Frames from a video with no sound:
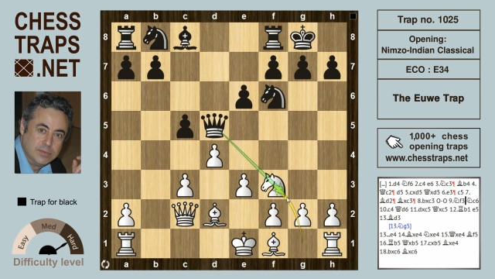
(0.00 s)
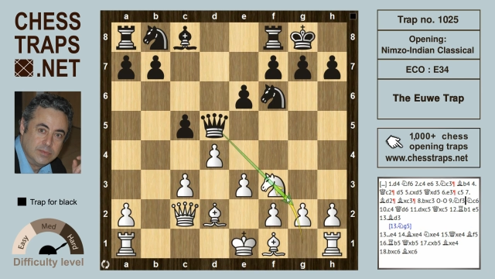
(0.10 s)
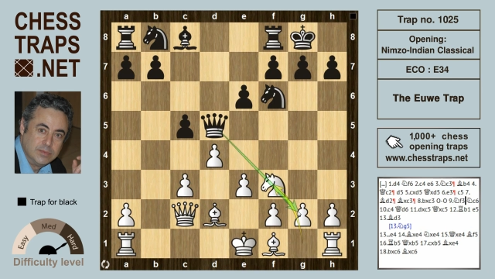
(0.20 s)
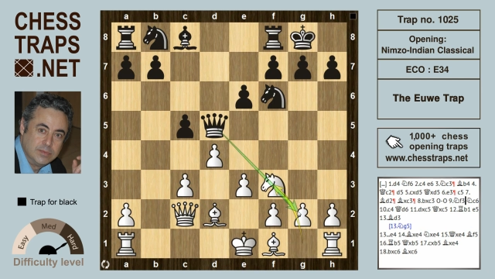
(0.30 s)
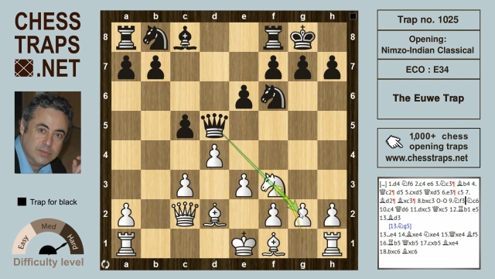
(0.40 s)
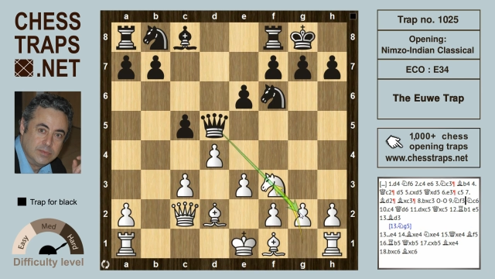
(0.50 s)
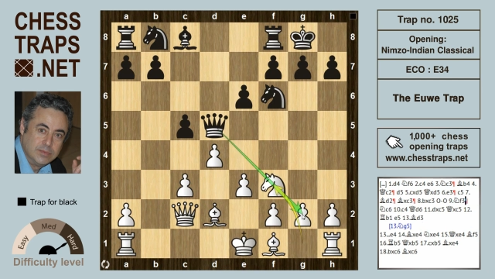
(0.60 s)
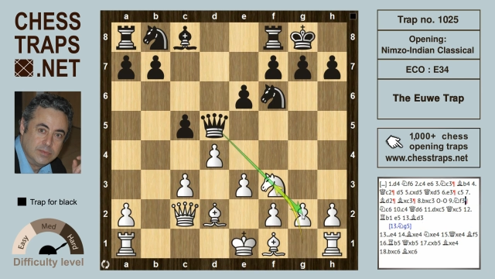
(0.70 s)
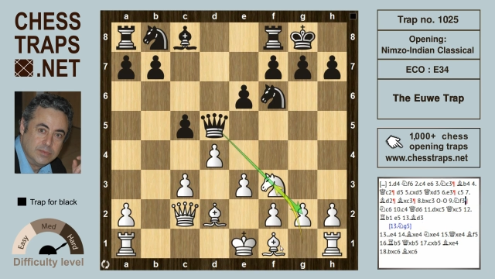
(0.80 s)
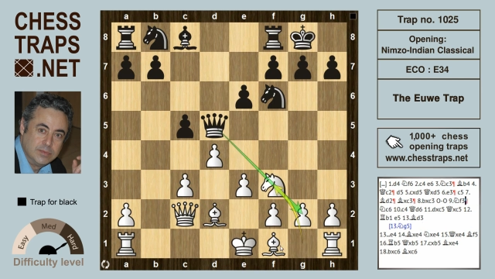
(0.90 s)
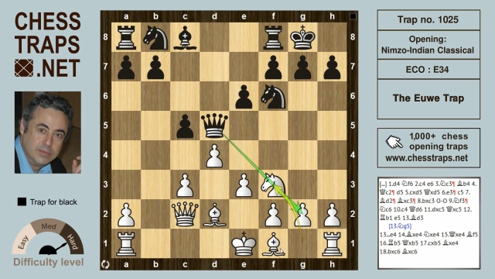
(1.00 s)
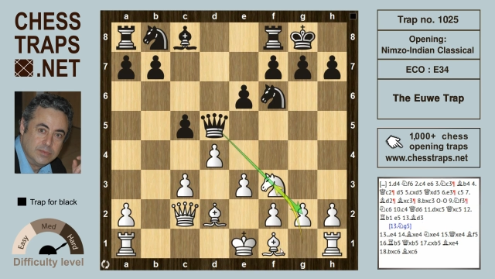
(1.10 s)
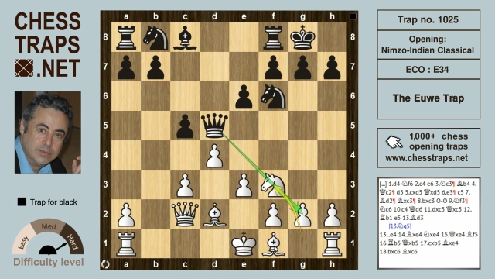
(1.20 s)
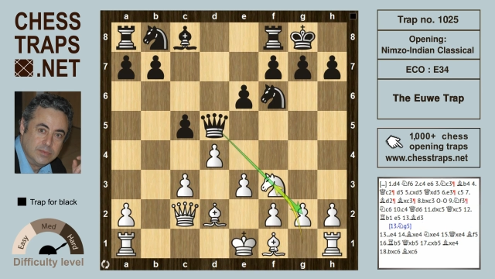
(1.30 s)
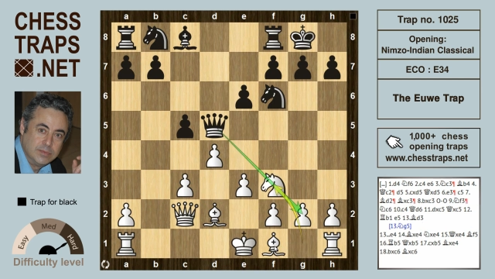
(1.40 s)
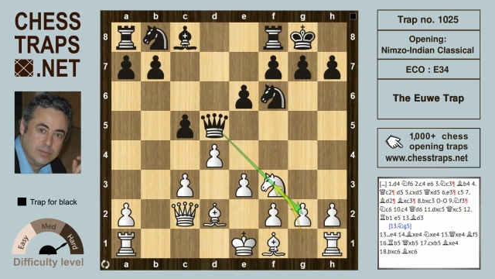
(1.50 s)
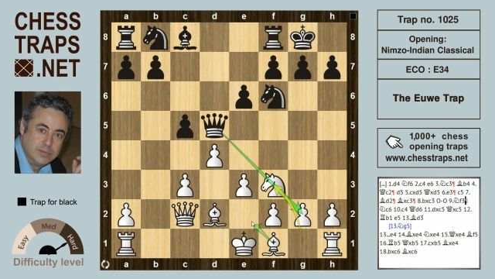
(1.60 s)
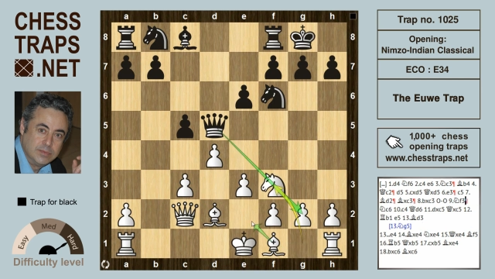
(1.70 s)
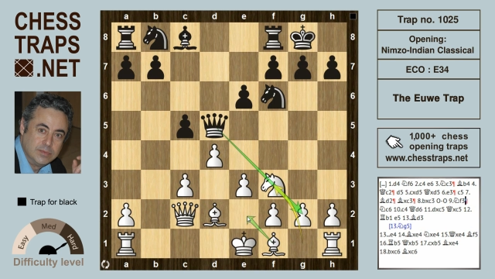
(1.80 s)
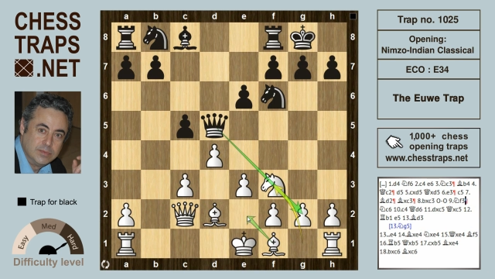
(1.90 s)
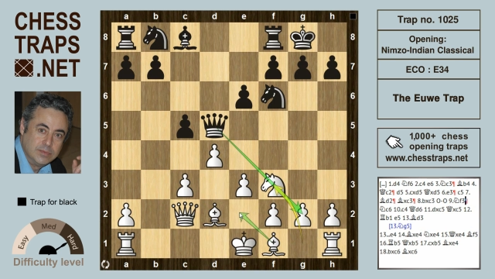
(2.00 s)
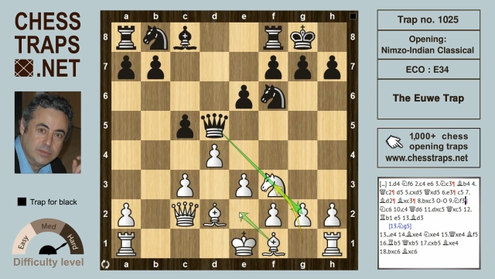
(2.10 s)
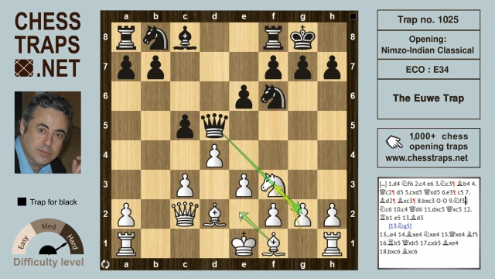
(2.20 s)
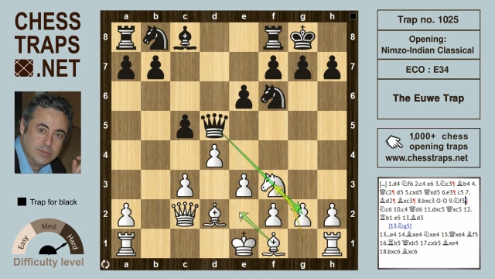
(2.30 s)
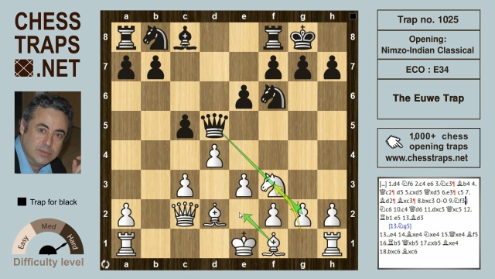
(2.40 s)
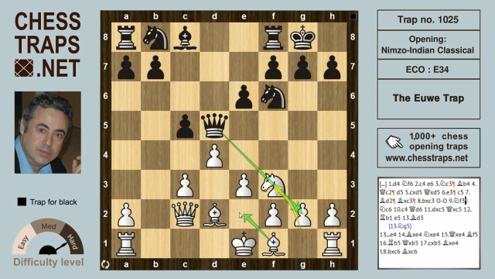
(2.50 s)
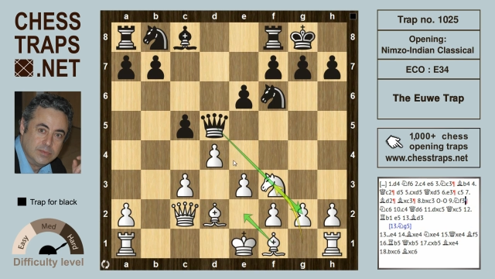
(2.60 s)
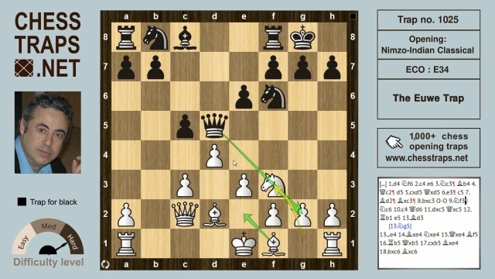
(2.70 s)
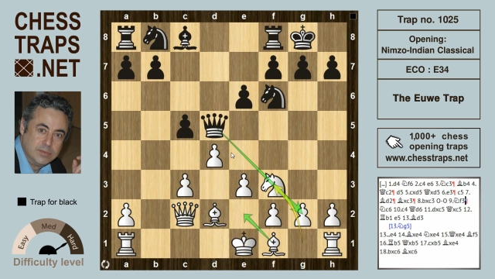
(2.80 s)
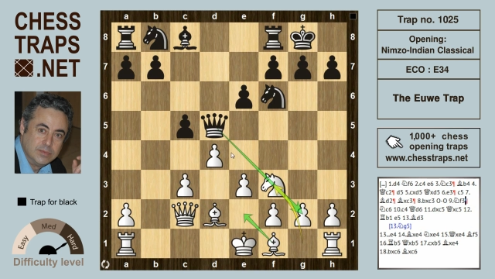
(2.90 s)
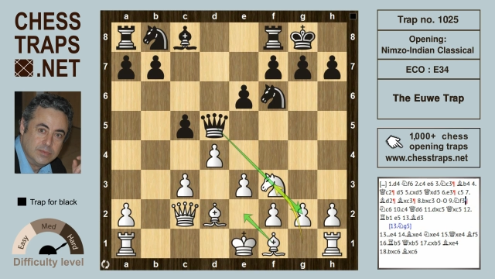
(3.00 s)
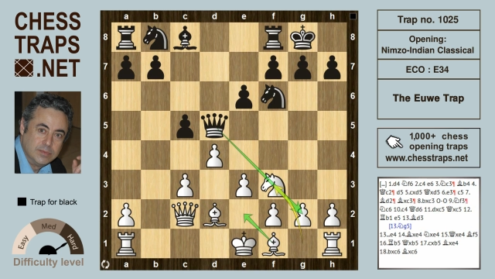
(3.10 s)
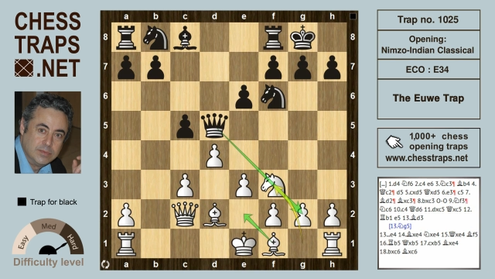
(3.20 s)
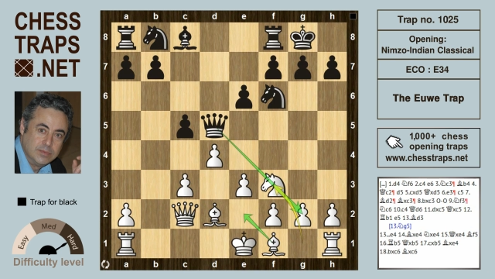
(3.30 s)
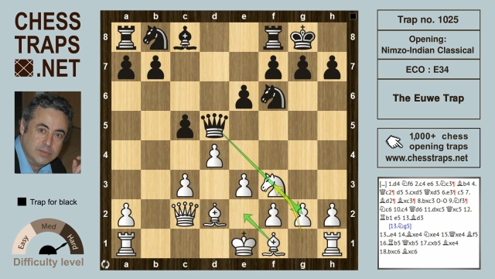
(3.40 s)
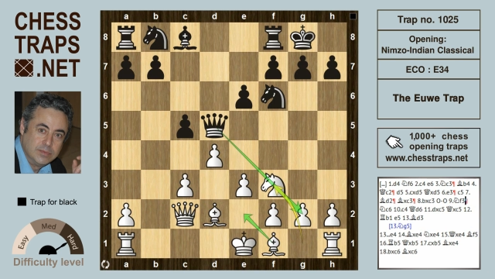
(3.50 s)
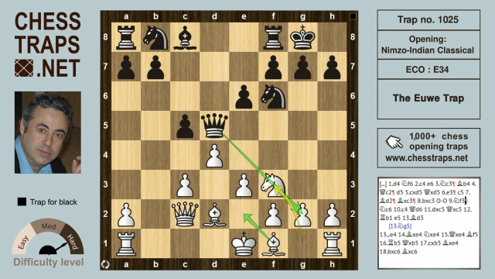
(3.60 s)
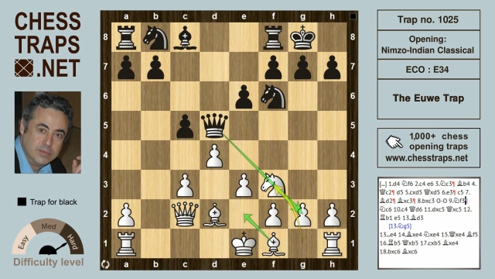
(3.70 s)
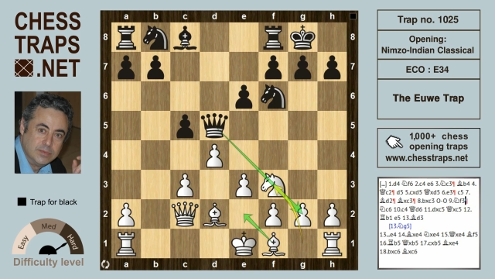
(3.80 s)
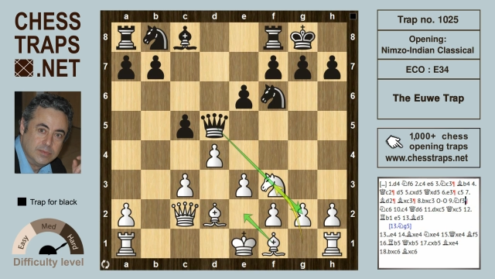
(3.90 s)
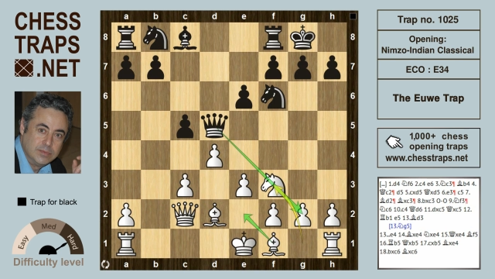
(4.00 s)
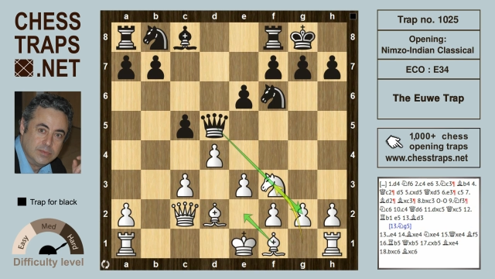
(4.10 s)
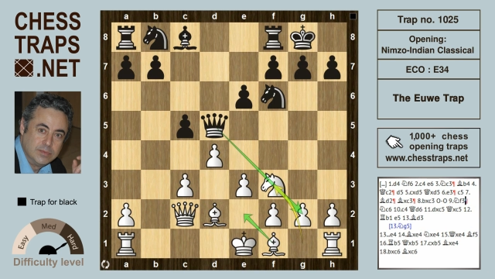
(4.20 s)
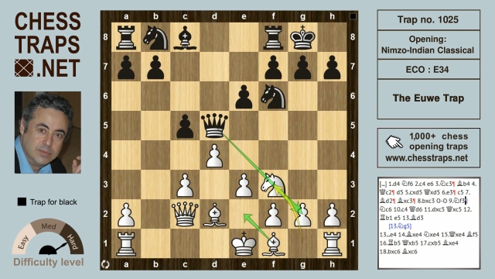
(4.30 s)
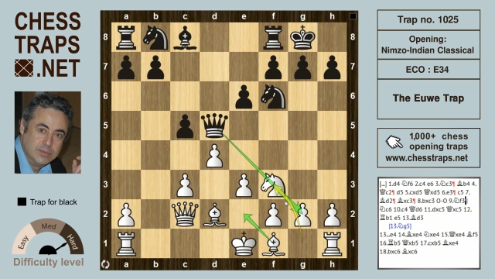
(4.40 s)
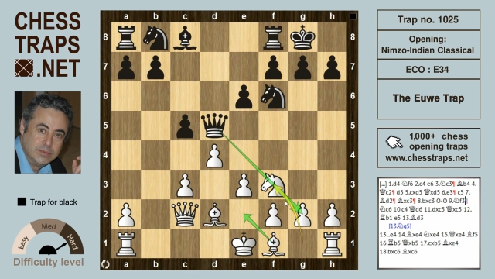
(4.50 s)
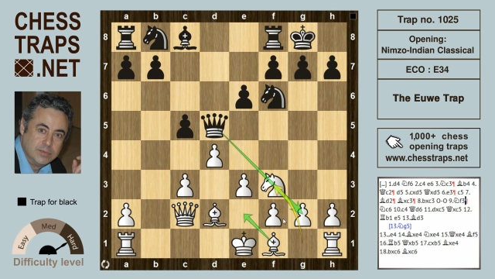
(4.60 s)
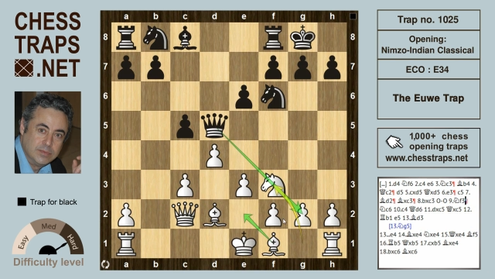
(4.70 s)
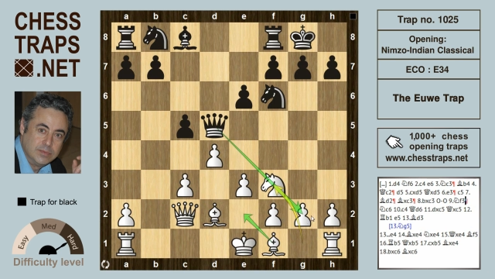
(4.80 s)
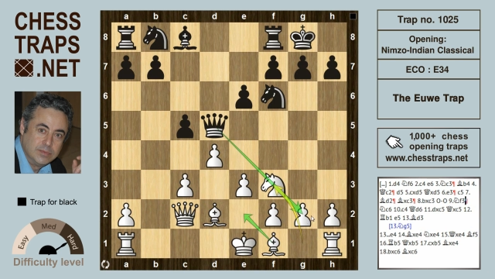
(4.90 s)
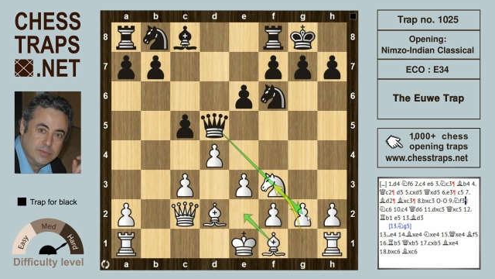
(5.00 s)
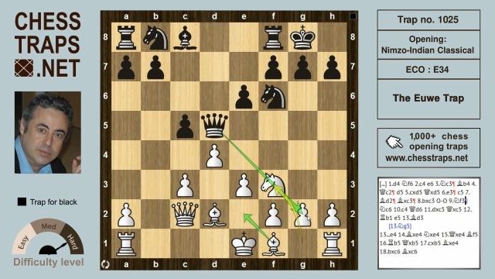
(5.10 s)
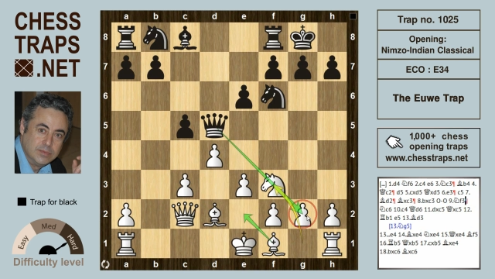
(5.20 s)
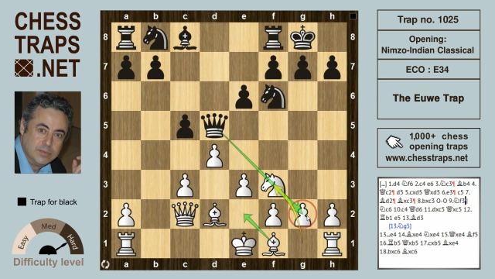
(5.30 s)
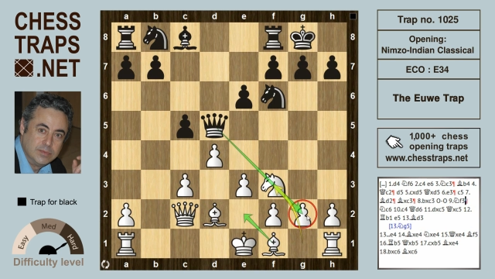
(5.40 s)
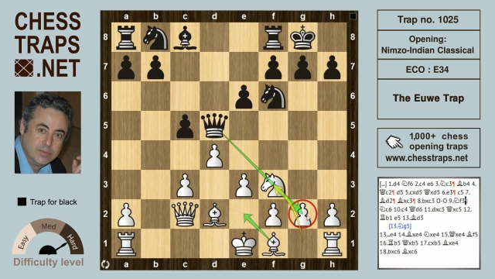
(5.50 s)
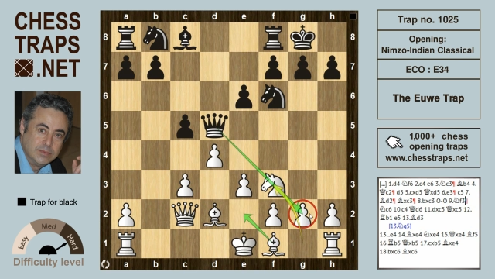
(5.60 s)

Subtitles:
(no lip movement)